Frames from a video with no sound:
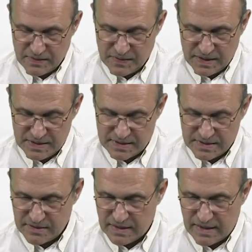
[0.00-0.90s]

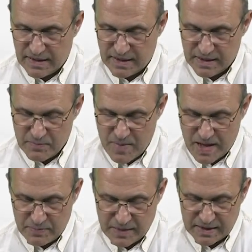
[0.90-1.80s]
linear
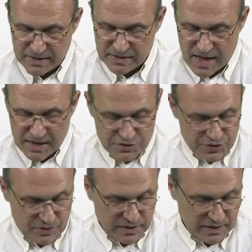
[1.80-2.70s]
map and its
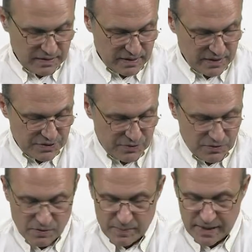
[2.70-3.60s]
adjoint, these
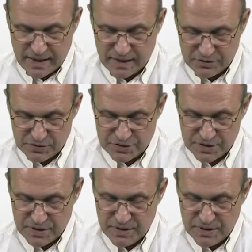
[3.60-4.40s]
two operators,